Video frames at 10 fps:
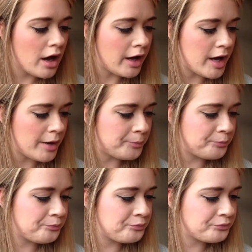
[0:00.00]
Where
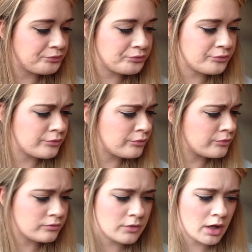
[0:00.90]

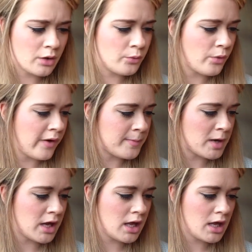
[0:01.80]
am
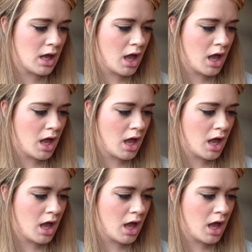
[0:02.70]
I?